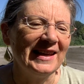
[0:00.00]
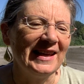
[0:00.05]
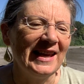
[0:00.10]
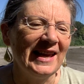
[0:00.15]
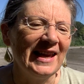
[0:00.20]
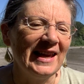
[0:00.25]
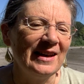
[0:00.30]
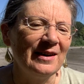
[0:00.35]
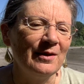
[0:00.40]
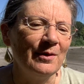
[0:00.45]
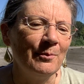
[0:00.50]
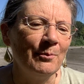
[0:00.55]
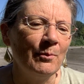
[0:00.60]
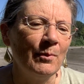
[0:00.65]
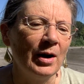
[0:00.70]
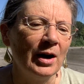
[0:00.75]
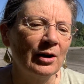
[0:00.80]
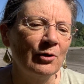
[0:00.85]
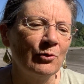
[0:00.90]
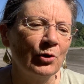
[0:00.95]
And
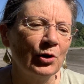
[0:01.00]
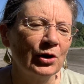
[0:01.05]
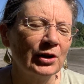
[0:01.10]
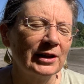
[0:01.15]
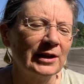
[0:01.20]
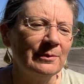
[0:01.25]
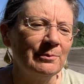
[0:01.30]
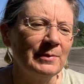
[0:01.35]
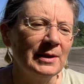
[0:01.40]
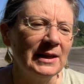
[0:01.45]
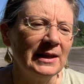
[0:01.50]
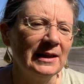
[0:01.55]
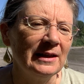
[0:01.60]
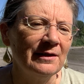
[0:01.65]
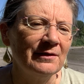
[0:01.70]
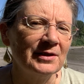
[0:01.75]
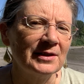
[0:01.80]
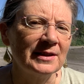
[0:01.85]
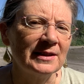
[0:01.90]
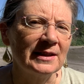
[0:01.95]
mugwort can be
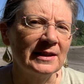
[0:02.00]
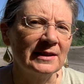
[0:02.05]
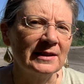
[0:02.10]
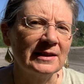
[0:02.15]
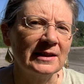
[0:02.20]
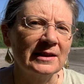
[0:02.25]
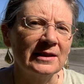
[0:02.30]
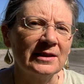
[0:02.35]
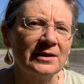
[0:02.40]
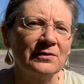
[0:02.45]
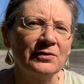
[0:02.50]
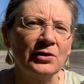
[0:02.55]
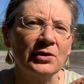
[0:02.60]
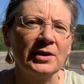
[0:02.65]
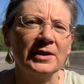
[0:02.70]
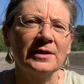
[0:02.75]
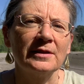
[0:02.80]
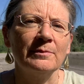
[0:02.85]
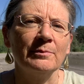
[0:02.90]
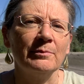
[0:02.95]
of assistance for
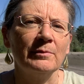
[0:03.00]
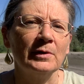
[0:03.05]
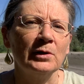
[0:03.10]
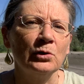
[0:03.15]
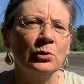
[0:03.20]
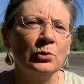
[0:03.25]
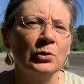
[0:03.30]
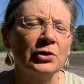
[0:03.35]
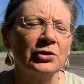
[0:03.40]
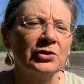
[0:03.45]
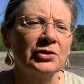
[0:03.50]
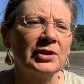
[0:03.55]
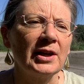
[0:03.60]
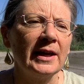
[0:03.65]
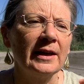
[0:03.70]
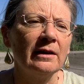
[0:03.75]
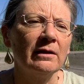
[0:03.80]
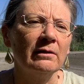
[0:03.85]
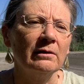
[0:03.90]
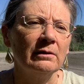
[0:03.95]
this lunar
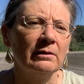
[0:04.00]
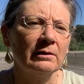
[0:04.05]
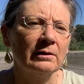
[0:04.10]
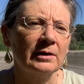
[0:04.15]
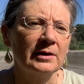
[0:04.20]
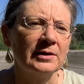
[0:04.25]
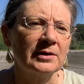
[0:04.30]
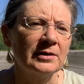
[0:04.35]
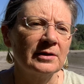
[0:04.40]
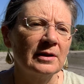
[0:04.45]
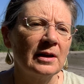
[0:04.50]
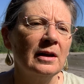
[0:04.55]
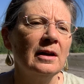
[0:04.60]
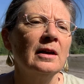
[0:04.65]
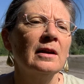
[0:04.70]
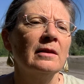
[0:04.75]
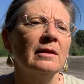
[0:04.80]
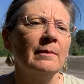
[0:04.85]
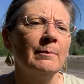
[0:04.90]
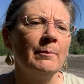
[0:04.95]
cycle because
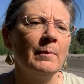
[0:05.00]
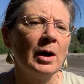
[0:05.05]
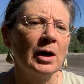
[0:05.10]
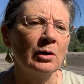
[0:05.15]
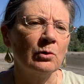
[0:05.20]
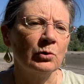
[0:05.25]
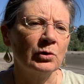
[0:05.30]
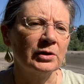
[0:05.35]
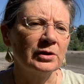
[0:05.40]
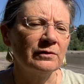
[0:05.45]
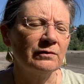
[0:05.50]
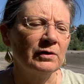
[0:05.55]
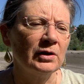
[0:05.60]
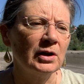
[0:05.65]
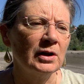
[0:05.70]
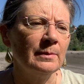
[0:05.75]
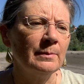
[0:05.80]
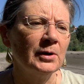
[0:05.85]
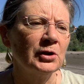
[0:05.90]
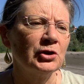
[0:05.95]
the mugwort's
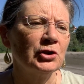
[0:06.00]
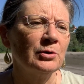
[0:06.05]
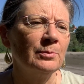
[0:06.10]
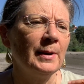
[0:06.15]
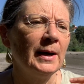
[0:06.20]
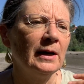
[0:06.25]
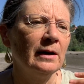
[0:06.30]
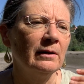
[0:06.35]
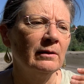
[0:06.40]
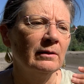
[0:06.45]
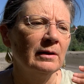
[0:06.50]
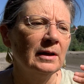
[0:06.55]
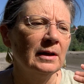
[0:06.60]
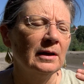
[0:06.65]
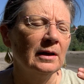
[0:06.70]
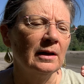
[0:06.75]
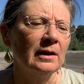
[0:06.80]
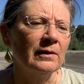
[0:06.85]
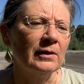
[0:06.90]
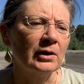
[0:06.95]
very much about
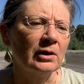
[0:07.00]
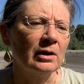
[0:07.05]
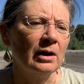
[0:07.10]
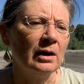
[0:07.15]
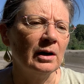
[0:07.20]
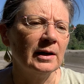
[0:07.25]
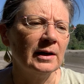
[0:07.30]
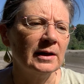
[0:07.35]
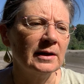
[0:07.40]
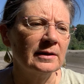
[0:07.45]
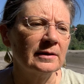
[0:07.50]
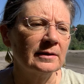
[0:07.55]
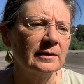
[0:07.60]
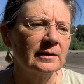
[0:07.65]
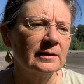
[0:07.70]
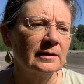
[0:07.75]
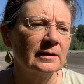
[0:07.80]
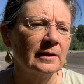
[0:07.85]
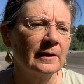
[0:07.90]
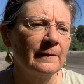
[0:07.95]
the
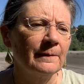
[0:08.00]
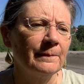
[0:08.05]
goddess,